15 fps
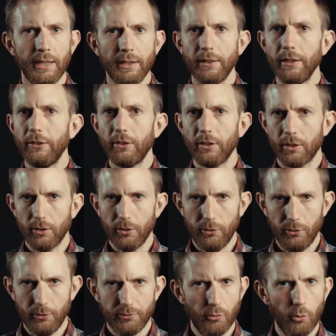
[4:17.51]
These
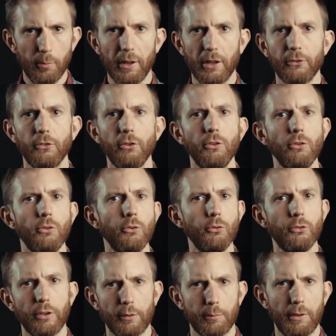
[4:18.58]
include 4+2,
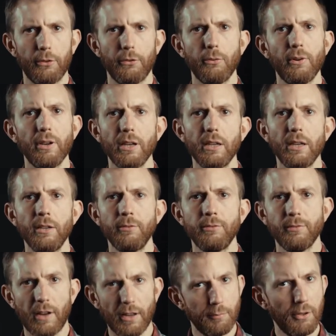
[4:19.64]
6+3,
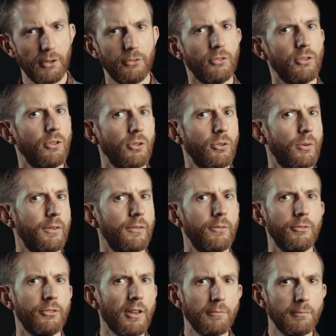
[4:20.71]
5+2, and
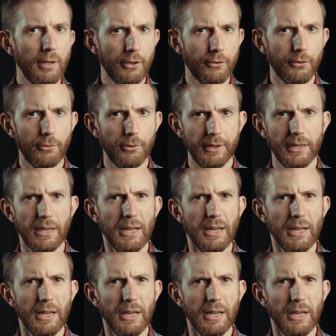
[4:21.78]
7+3,